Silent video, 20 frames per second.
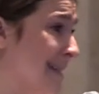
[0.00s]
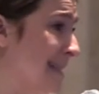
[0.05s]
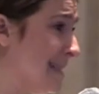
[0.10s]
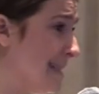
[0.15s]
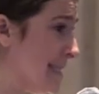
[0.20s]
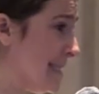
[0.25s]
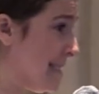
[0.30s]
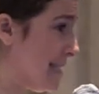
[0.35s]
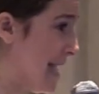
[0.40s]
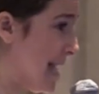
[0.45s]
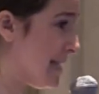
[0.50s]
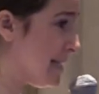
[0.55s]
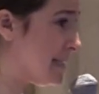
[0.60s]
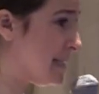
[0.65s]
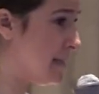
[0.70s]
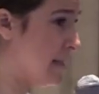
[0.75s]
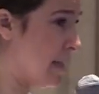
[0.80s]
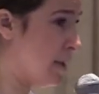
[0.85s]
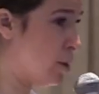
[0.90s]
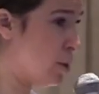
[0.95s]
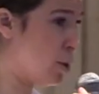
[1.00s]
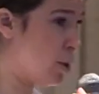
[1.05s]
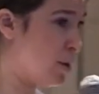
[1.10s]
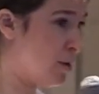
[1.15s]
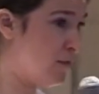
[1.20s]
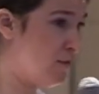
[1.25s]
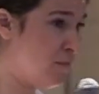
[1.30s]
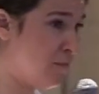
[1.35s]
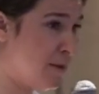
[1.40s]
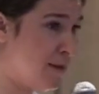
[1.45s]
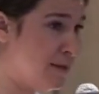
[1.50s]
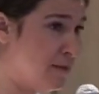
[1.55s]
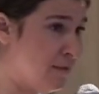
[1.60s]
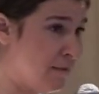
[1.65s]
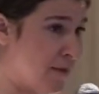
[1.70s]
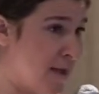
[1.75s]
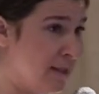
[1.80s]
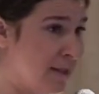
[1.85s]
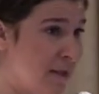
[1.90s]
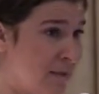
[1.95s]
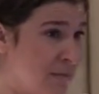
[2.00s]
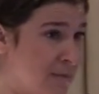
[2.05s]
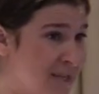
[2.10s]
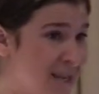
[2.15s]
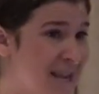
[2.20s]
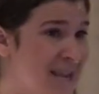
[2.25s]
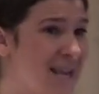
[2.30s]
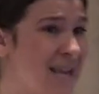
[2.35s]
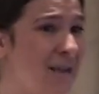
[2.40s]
extent they could have been developed